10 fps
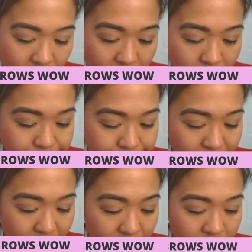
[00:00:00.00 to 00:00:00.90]

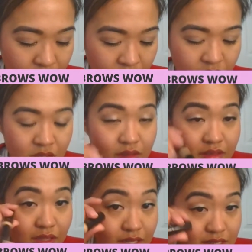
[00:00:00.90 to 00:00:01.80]

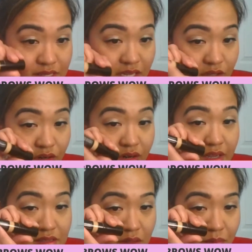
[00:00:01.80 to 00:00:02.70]
The concealer
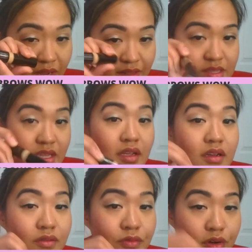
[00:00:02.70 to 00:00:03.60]
is
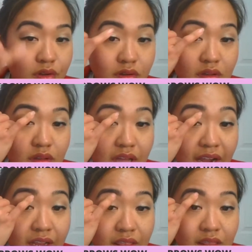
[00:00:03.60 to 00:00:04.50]
amazing for you to
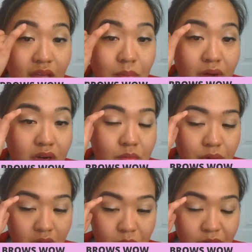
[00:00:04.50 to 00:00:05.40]
line that bottom
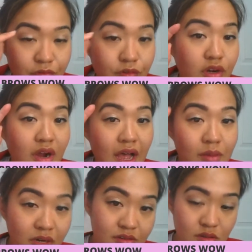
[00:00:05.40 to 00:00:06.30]
part, but for your
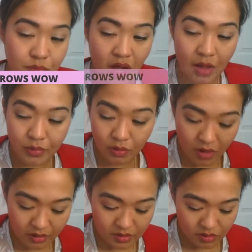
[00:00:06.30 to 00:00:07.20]
eyebrows to pop, you
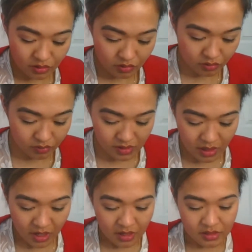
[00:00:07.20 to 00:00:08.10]
want to use
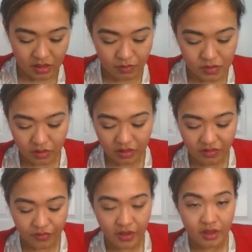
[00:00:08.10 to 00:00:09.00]
some sort of